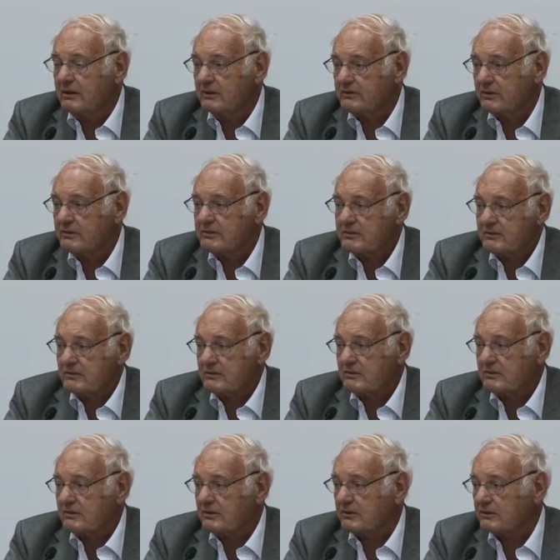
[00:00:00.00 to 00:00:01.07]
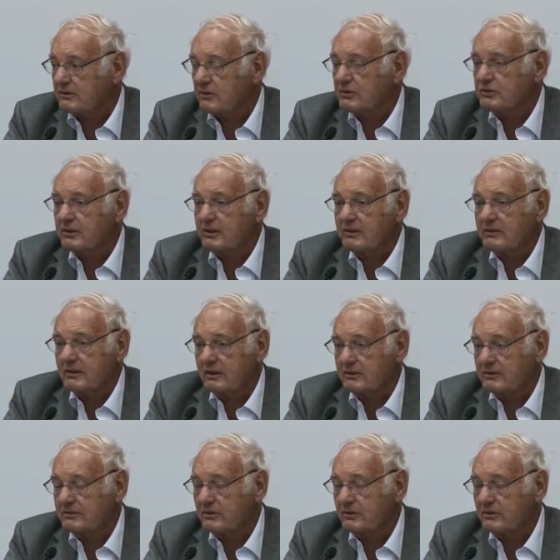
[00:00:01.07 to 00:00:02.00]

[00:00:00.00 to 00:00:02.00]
existent uh, sociali uh,